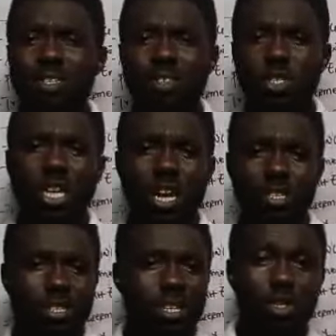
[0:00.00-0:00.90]
such
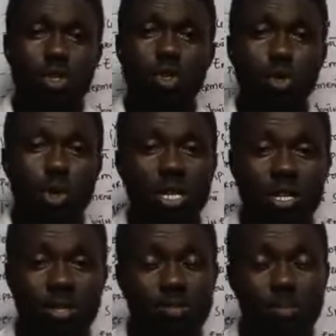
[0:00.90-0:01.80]
as
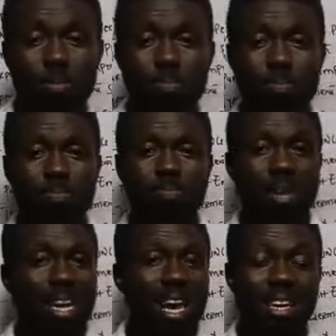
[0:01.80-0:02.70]
sewing,
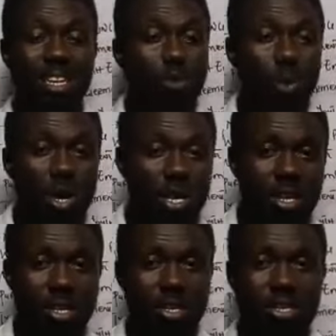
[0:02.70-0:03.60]
mechanic work,
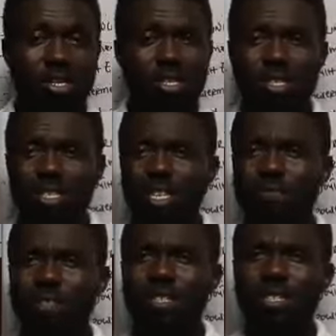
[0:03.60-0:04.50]

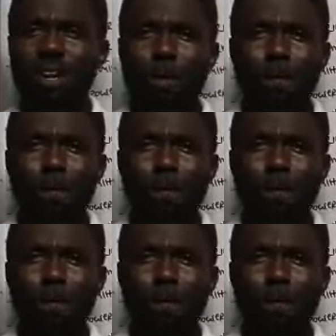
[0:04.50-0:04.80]
even